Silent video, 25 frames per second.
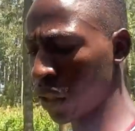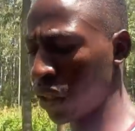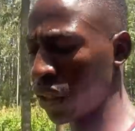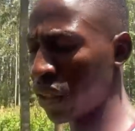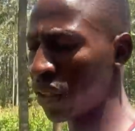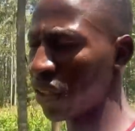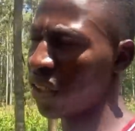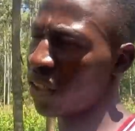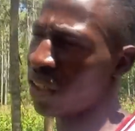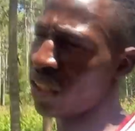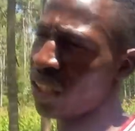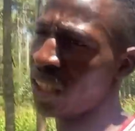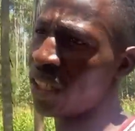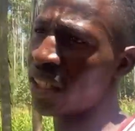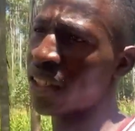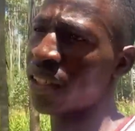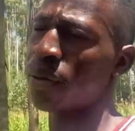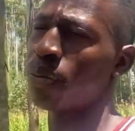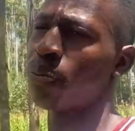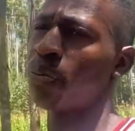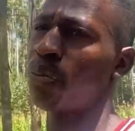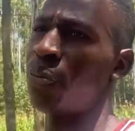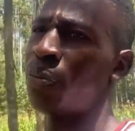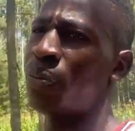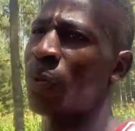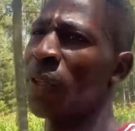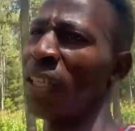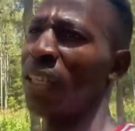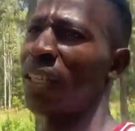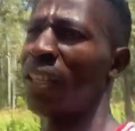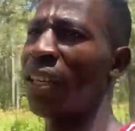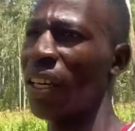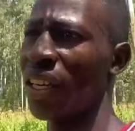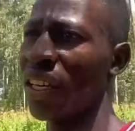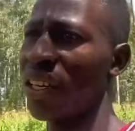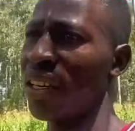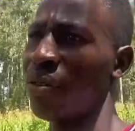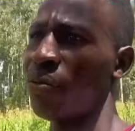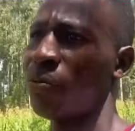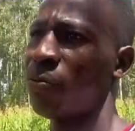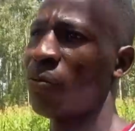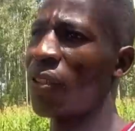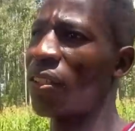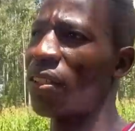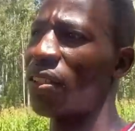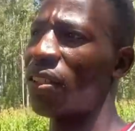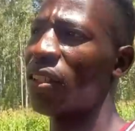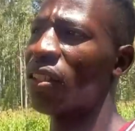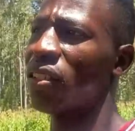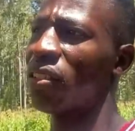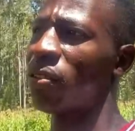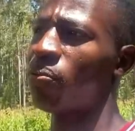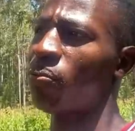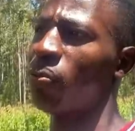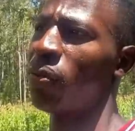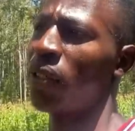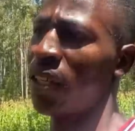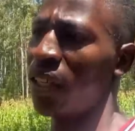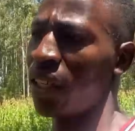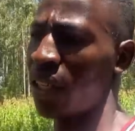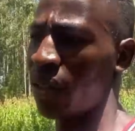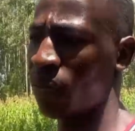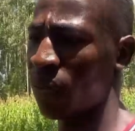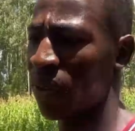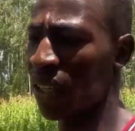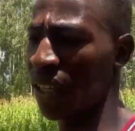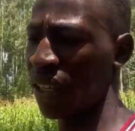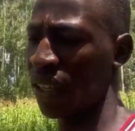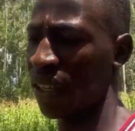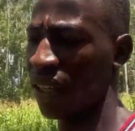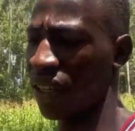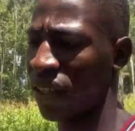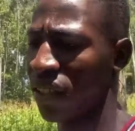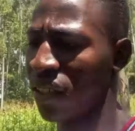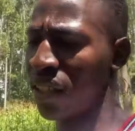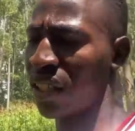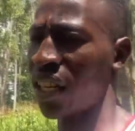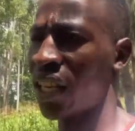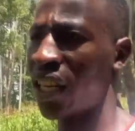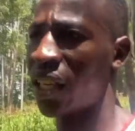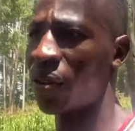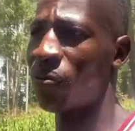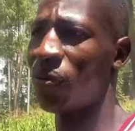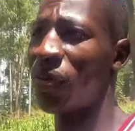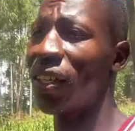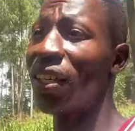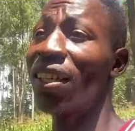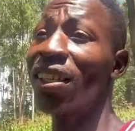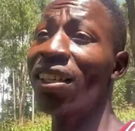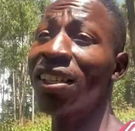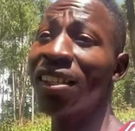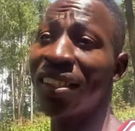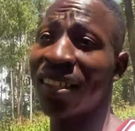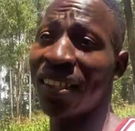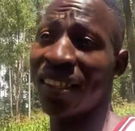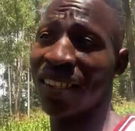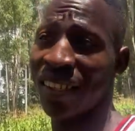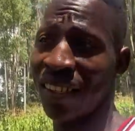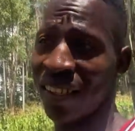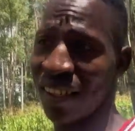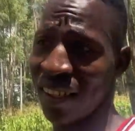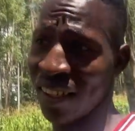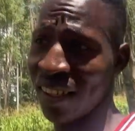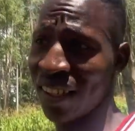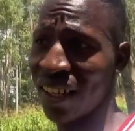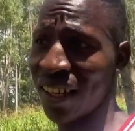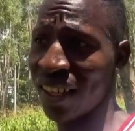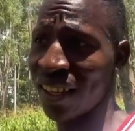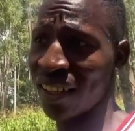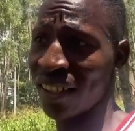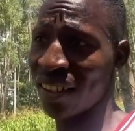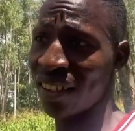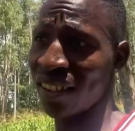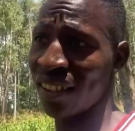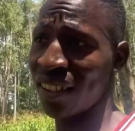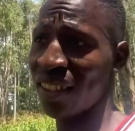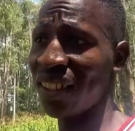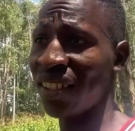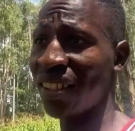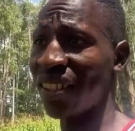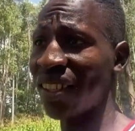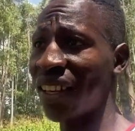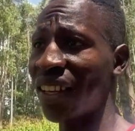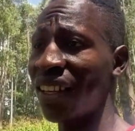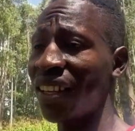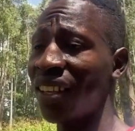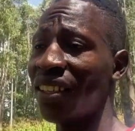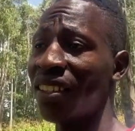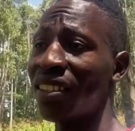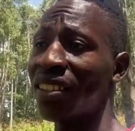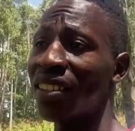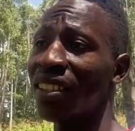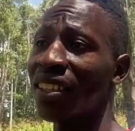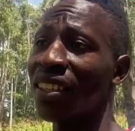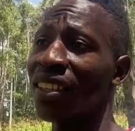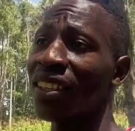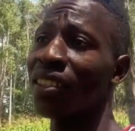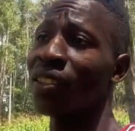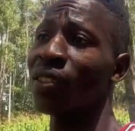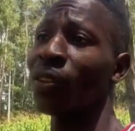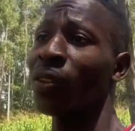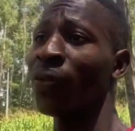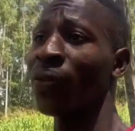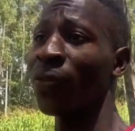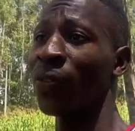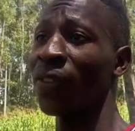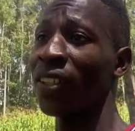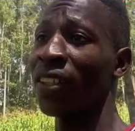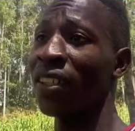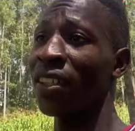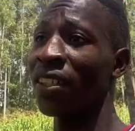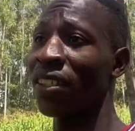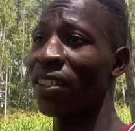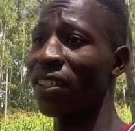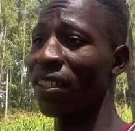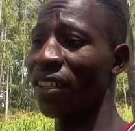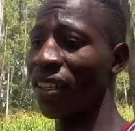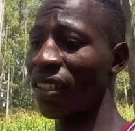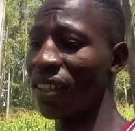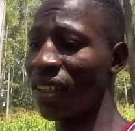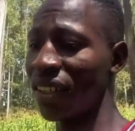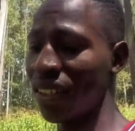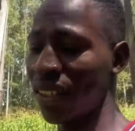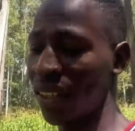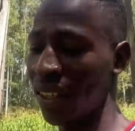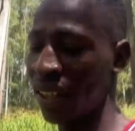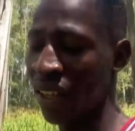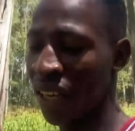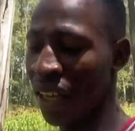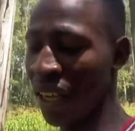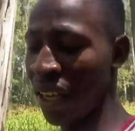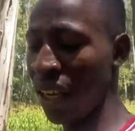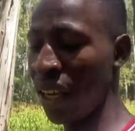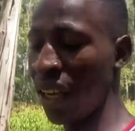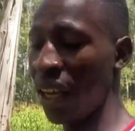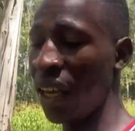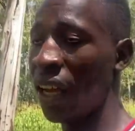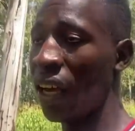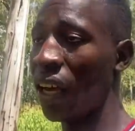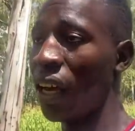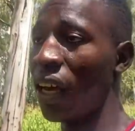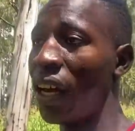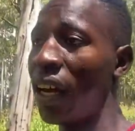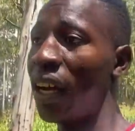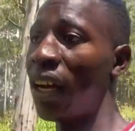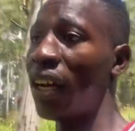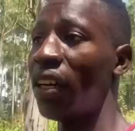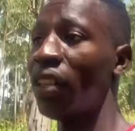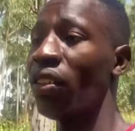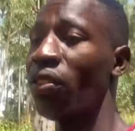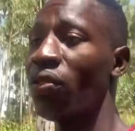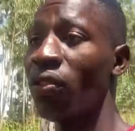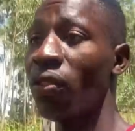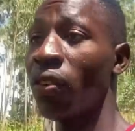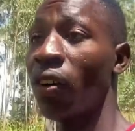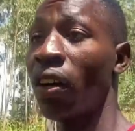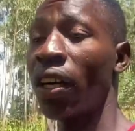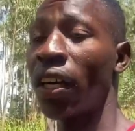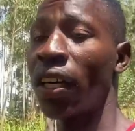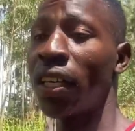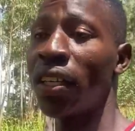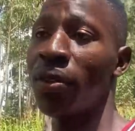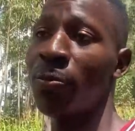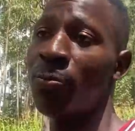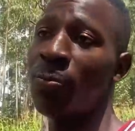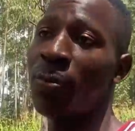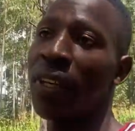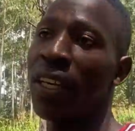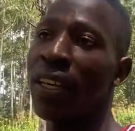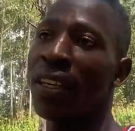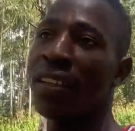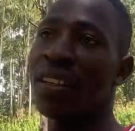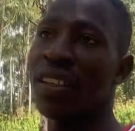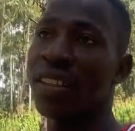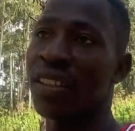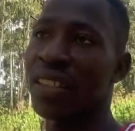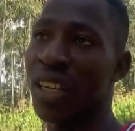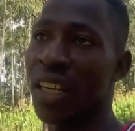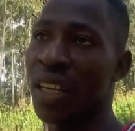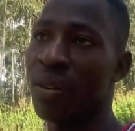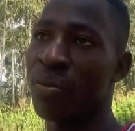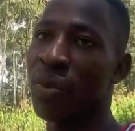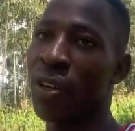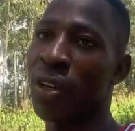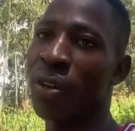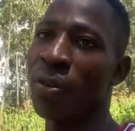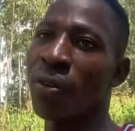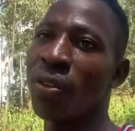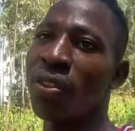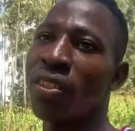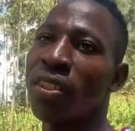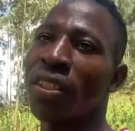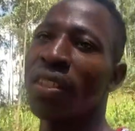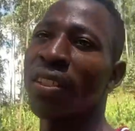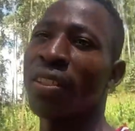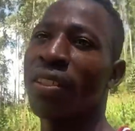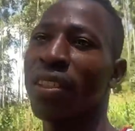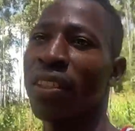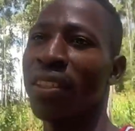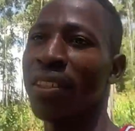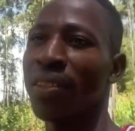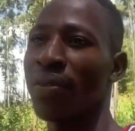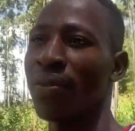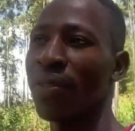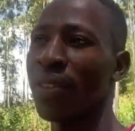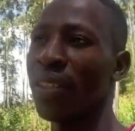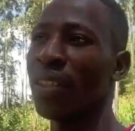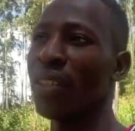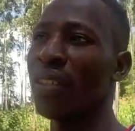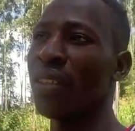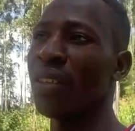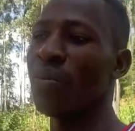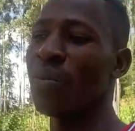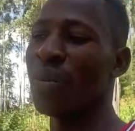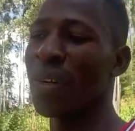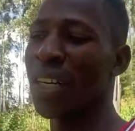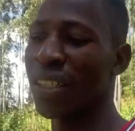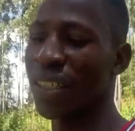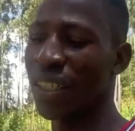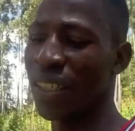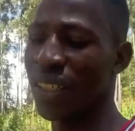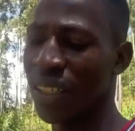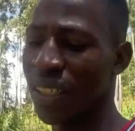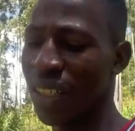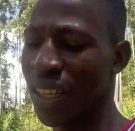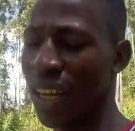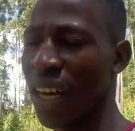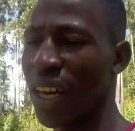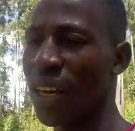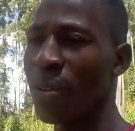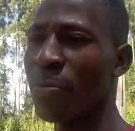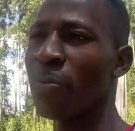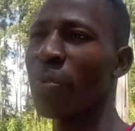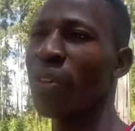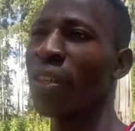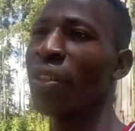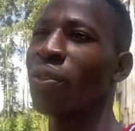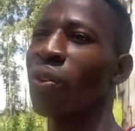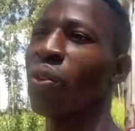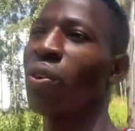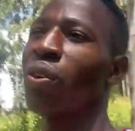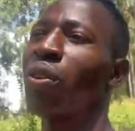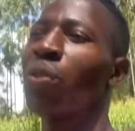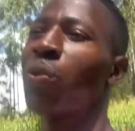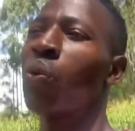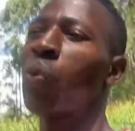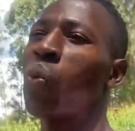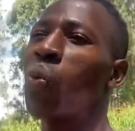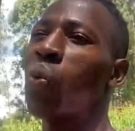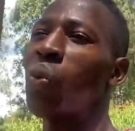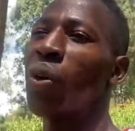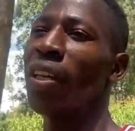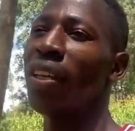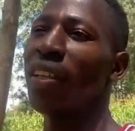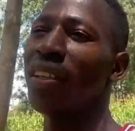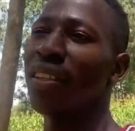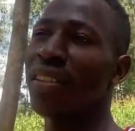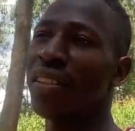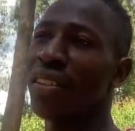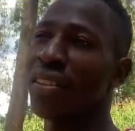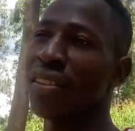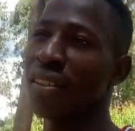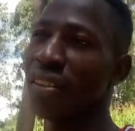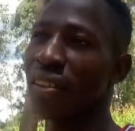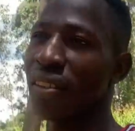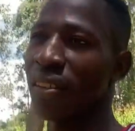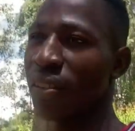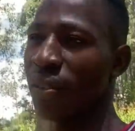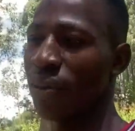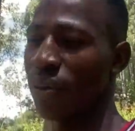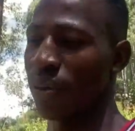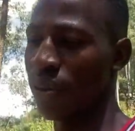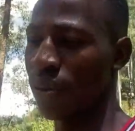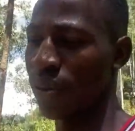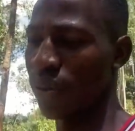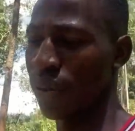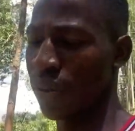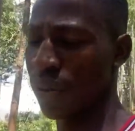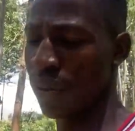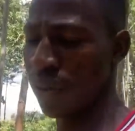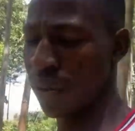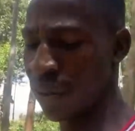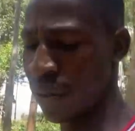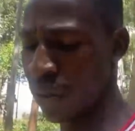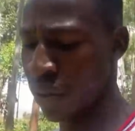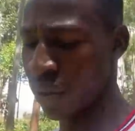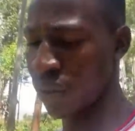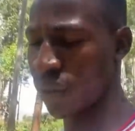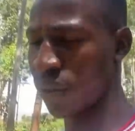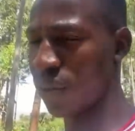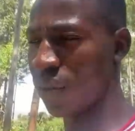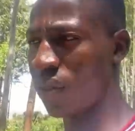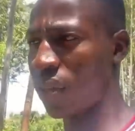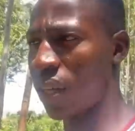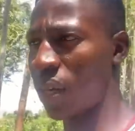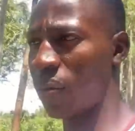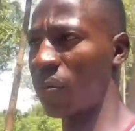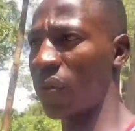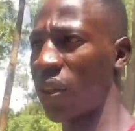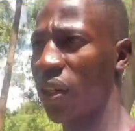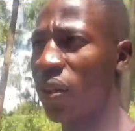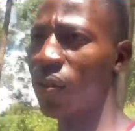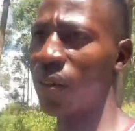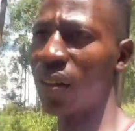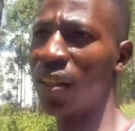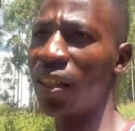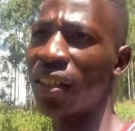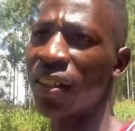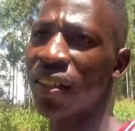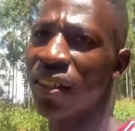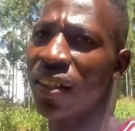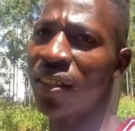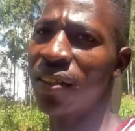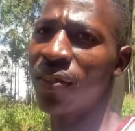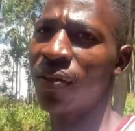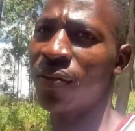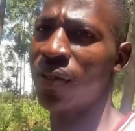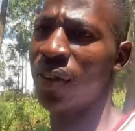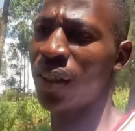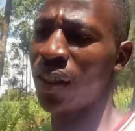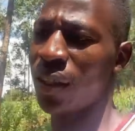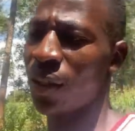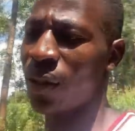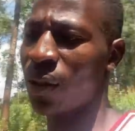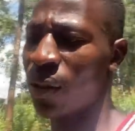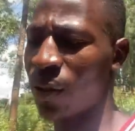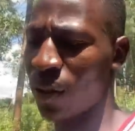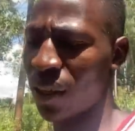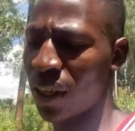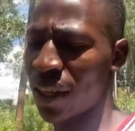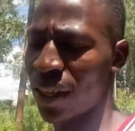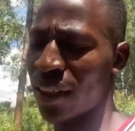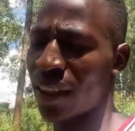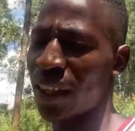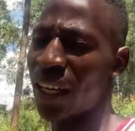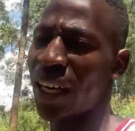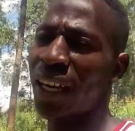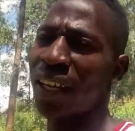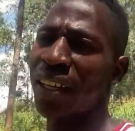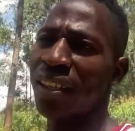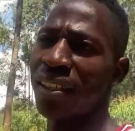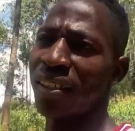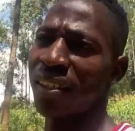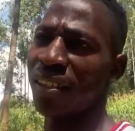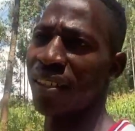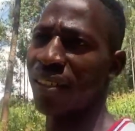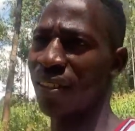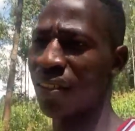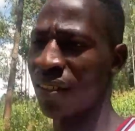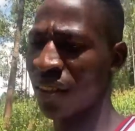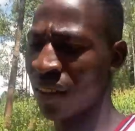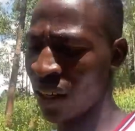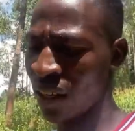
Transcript: 6 p.m. Kenyan time yesterday, guys. This is the incident of yesterday. It will wanna depend the time you are watching this video, but it happened on Wednesday, you know. So I'm recording this video on a Thursday.